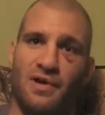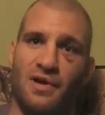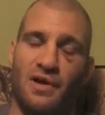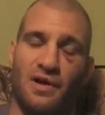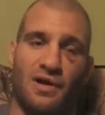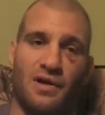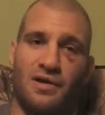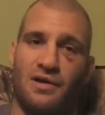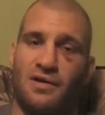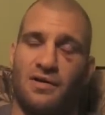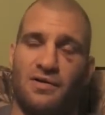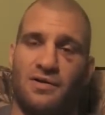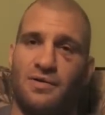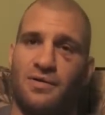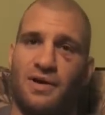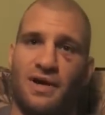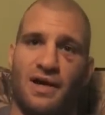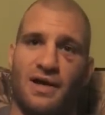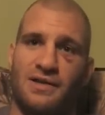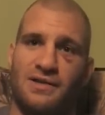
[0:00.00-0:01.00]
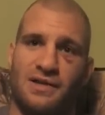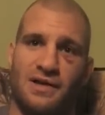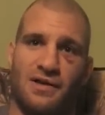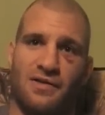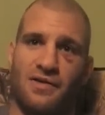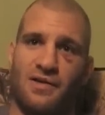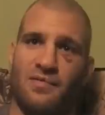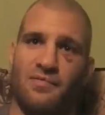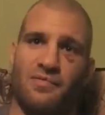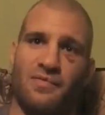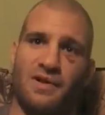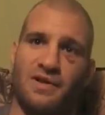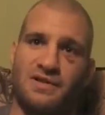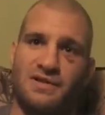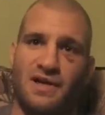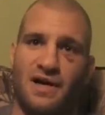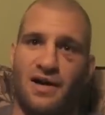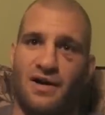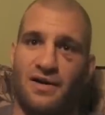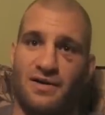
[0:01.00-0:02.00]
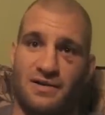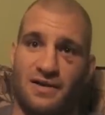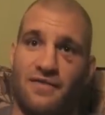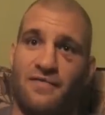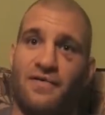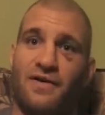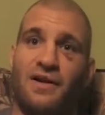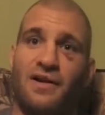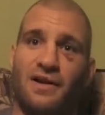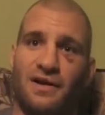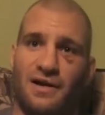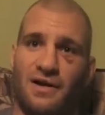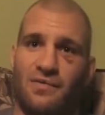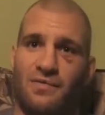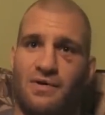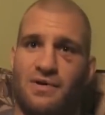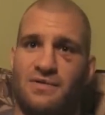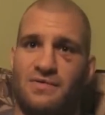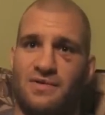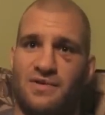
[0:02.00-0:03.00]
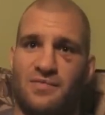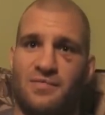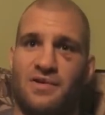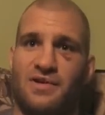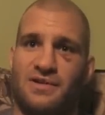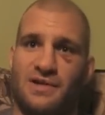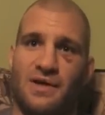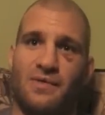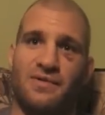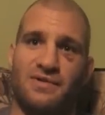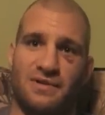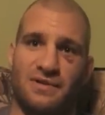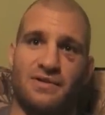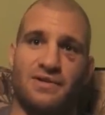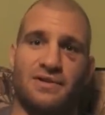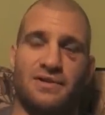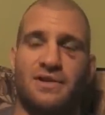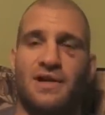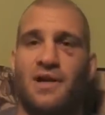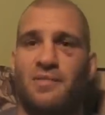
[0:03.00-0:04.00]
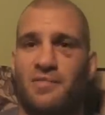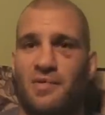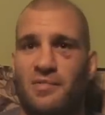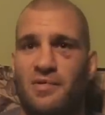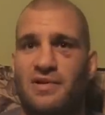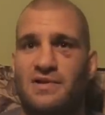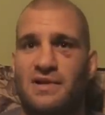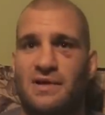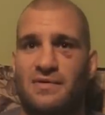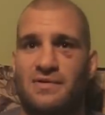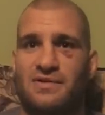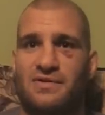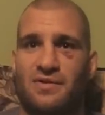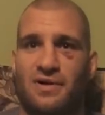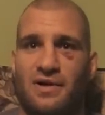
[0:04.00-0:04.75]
you can't tell that I'm as tired as I felt like I was, which means I was in good shape. It means I was training